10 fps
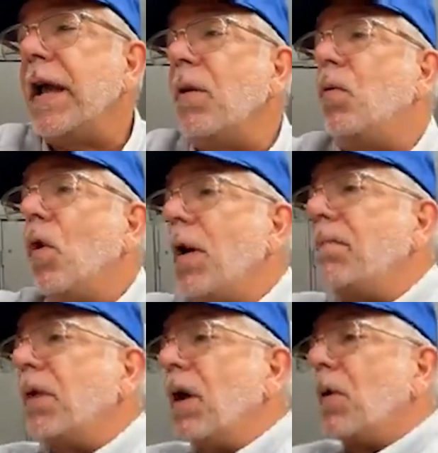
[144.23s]
gonna get
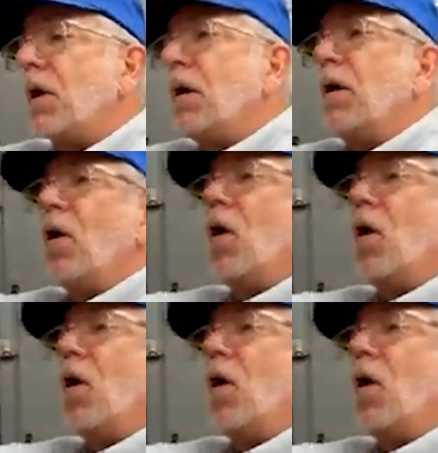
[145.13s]
one blower